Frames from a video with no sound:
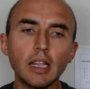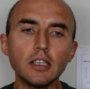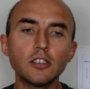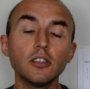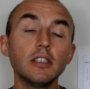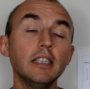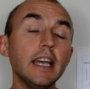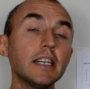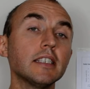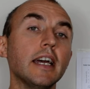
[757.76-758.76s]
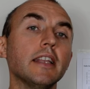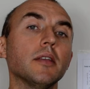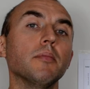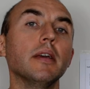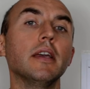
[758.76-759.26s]
So the next
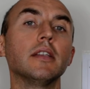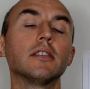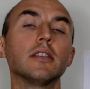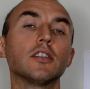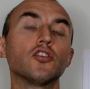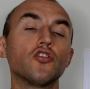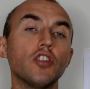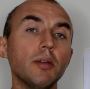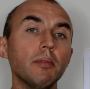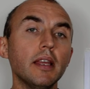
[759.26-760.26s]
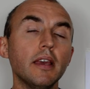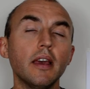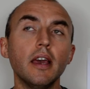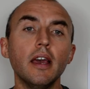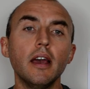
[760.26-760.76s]
item, it's extremely